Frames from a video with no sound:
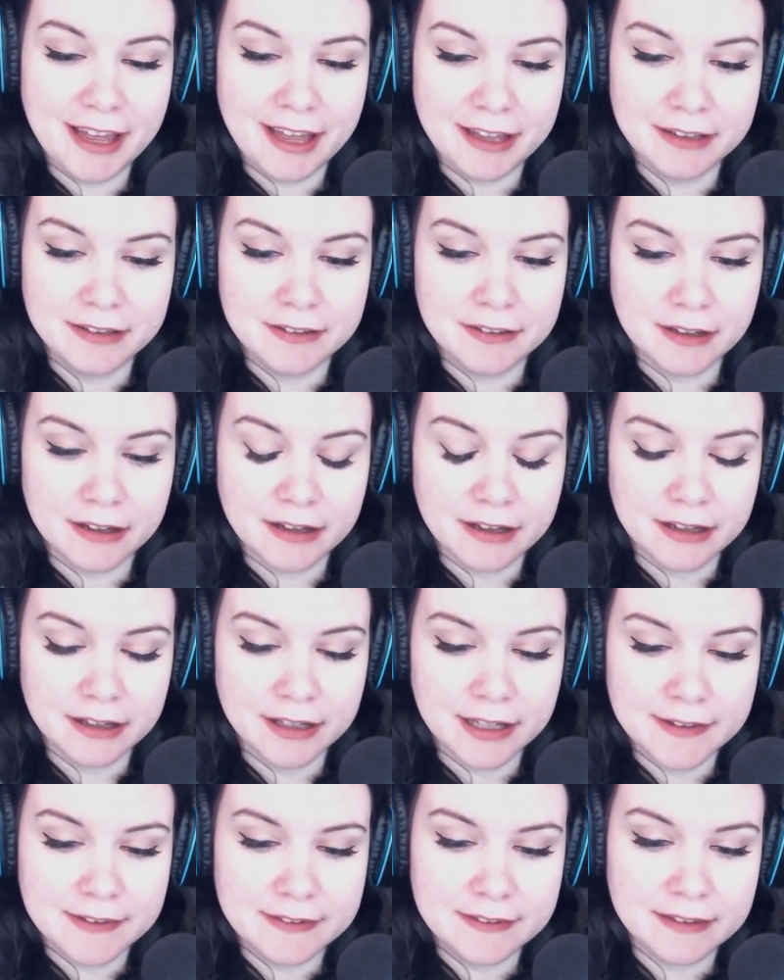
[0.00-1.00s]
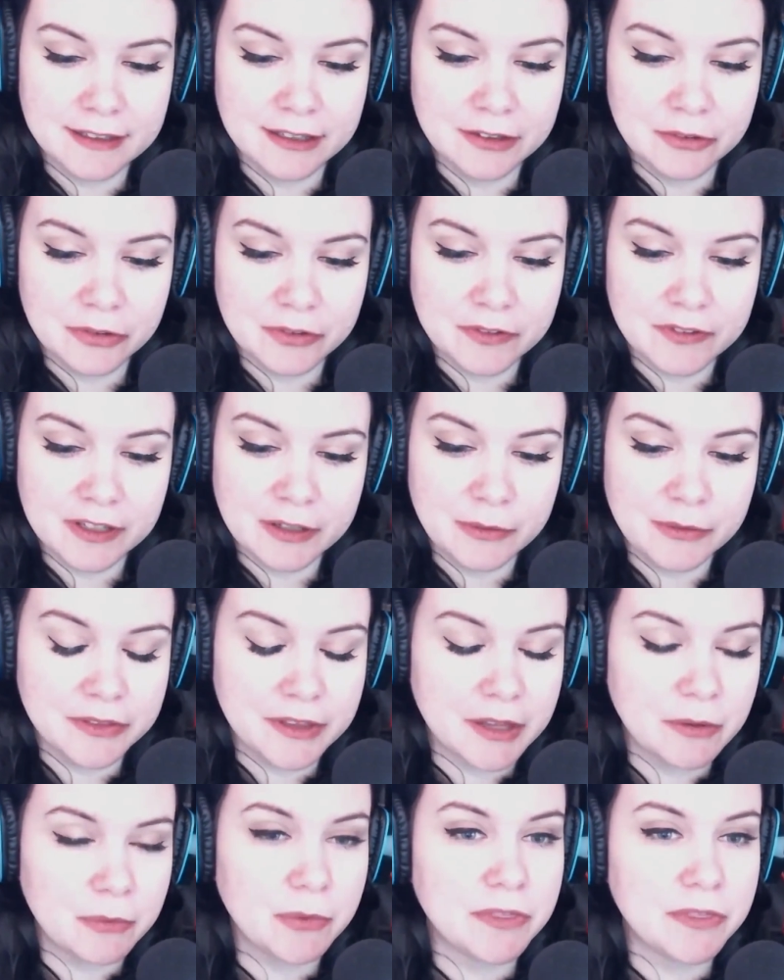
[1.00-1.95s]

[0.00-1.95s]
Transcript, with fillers: And uh, it's interesting with,